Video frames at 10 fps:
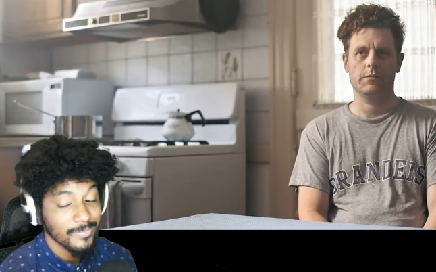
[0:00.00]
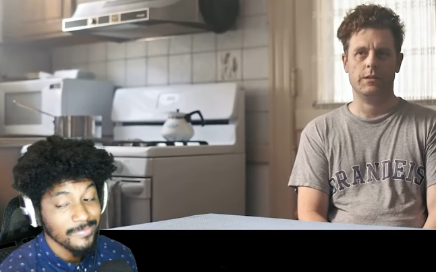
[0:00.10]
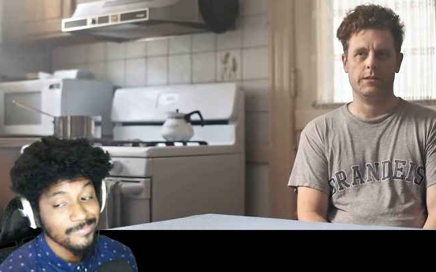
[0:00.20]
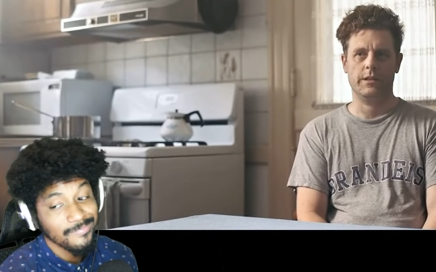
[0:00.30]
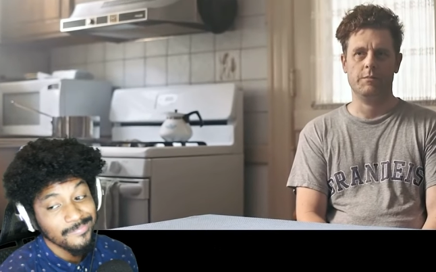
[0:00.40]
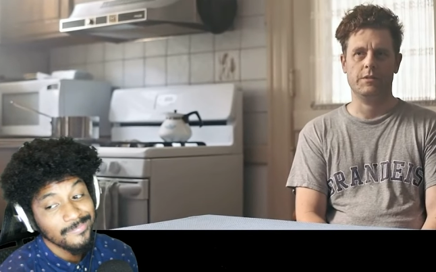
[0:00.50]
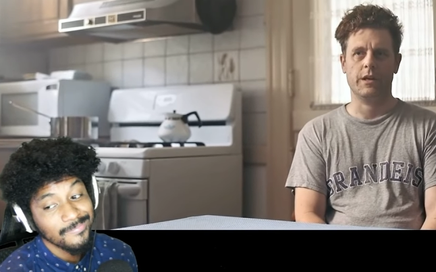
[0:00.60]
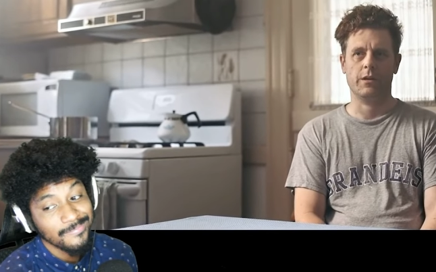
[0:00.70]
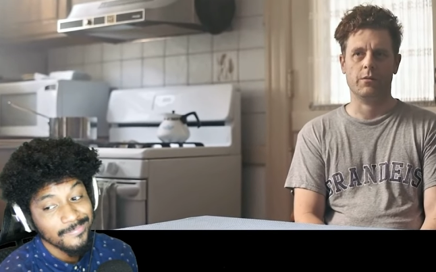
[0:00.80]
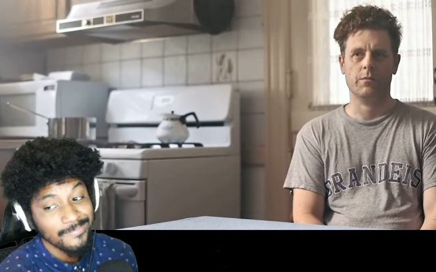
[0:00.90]
Speaker 1: That deep
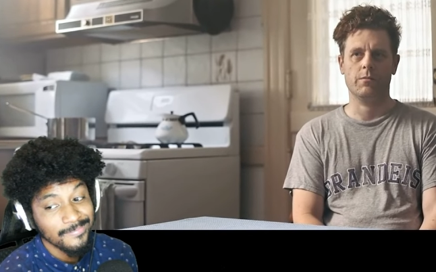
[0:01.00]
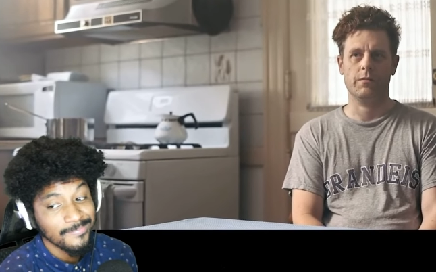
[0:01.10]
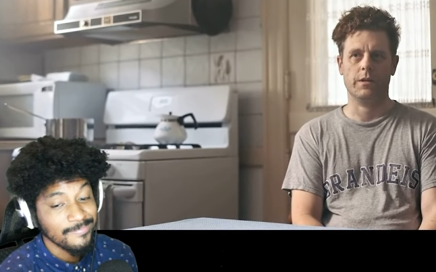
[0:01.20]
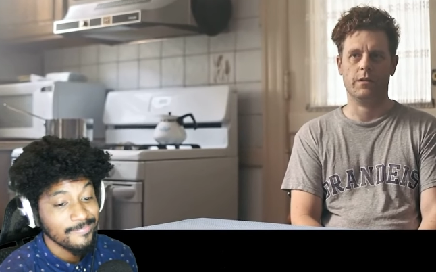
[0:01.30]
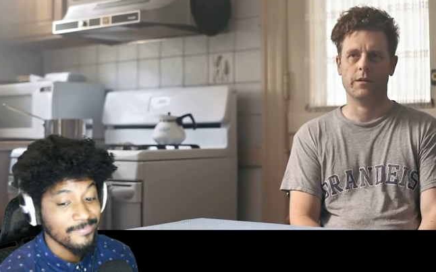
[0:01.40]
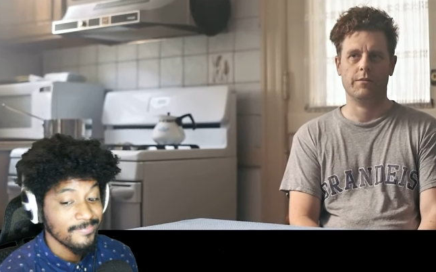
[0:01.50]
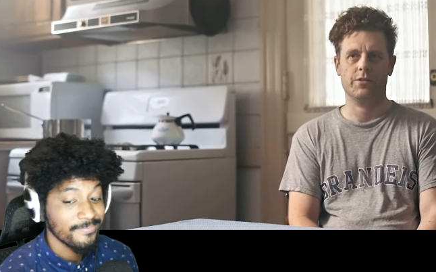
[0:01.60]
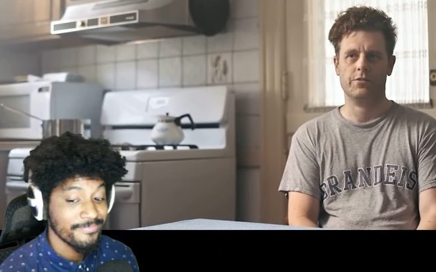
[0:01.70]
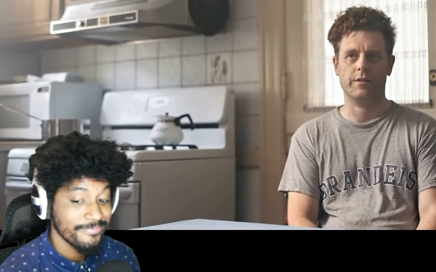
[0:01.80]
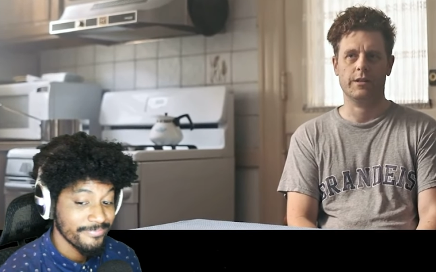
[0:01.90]
down, we all have the
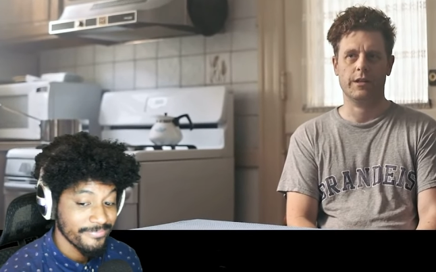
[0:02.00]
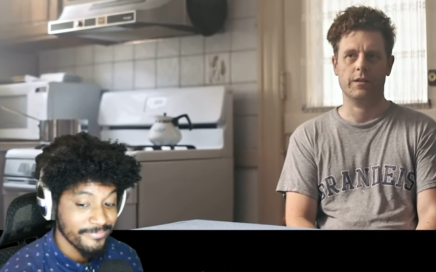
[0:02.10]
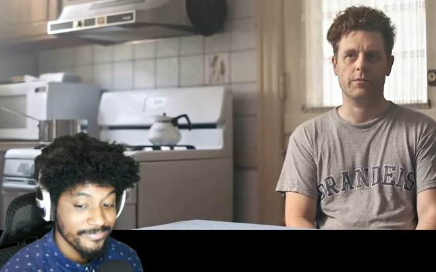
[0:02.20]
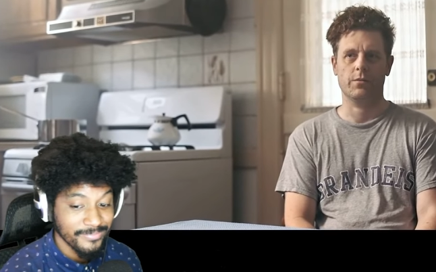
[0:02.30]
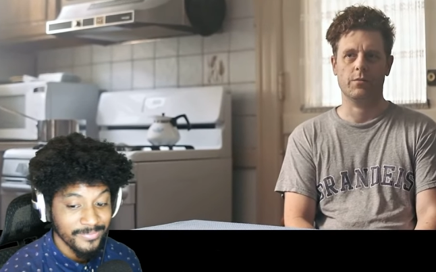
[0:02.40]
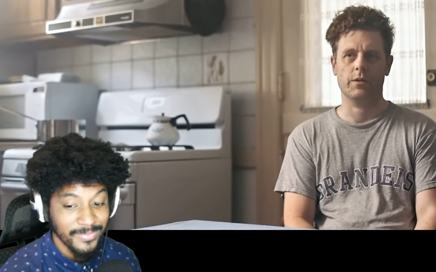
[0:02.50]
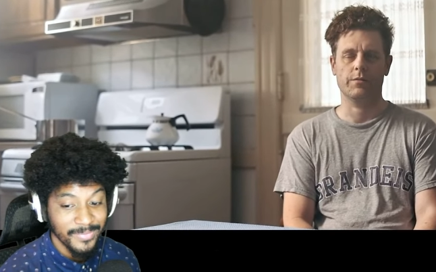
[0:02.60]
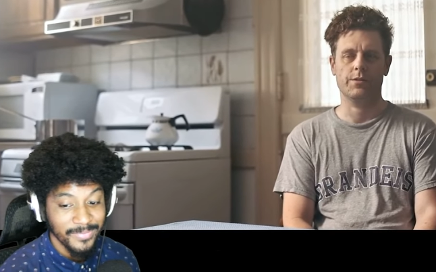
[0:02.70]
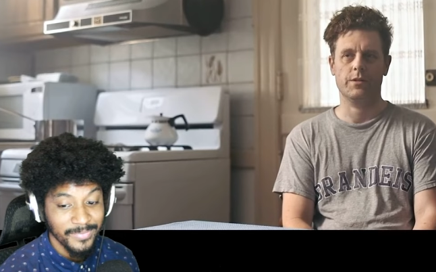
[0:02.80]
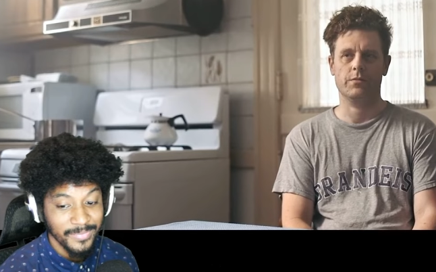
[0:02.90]
strength to get through whatever
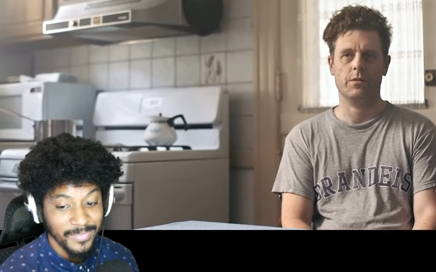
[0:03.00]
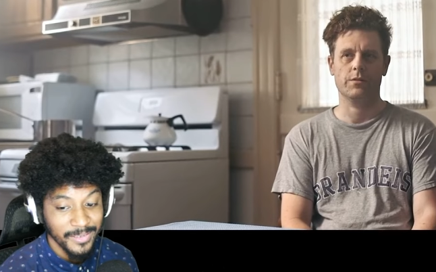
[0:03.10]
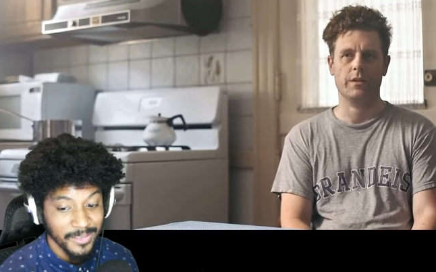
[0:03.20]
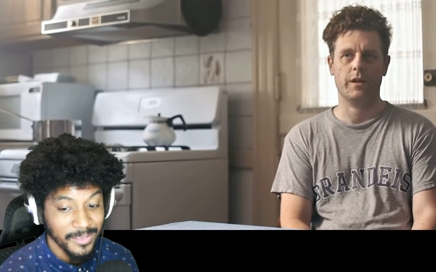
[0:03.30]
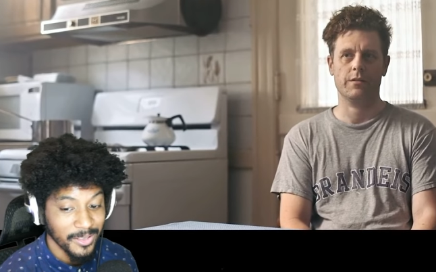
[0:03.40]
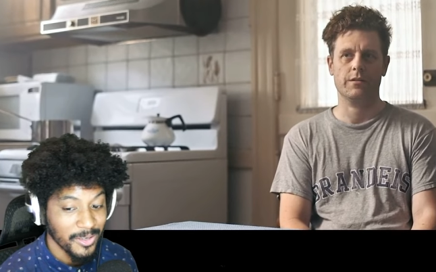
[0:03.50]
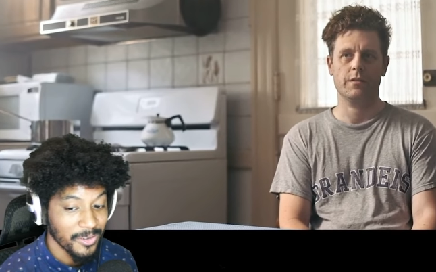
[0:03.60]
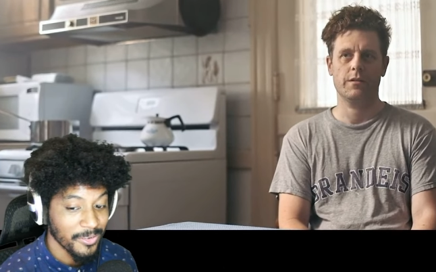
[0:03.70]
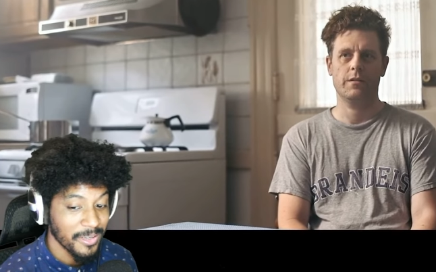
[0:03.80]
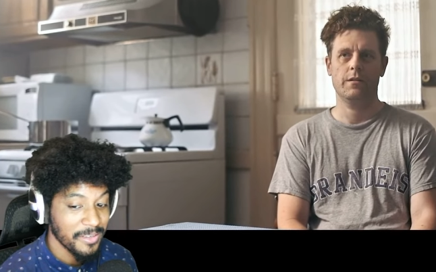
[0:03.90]
she throws at us. The
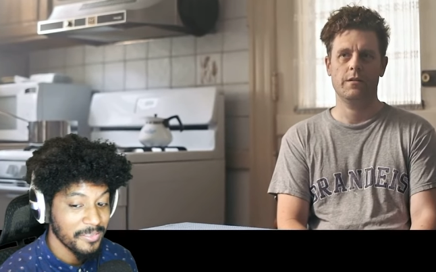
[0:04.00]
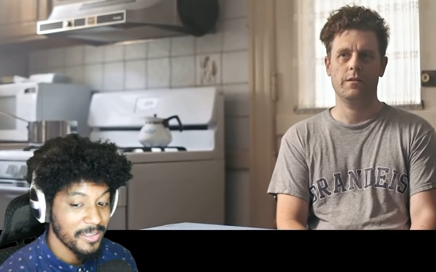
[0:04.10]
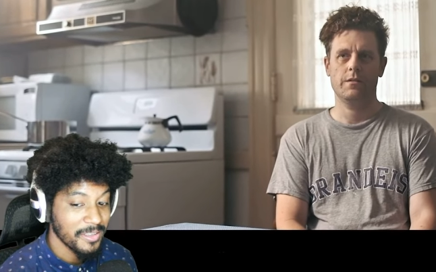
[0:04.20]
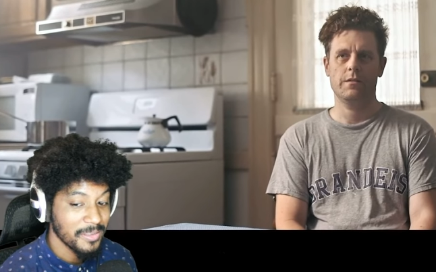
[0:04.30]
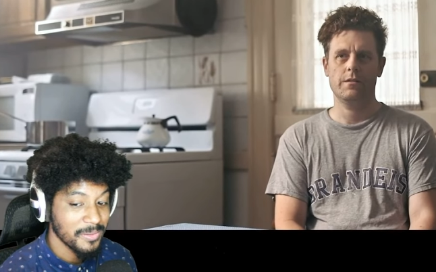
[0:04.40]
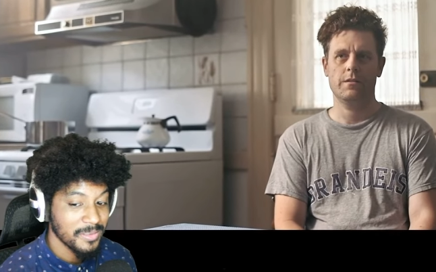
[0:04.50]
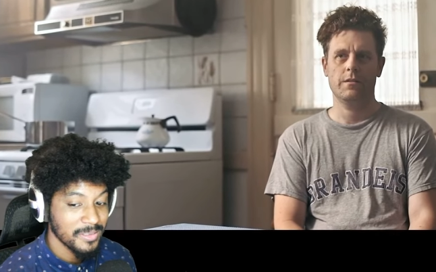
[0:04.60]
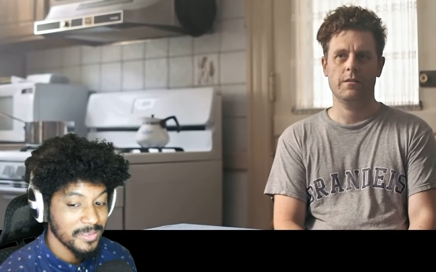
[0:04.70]
Corain vibes.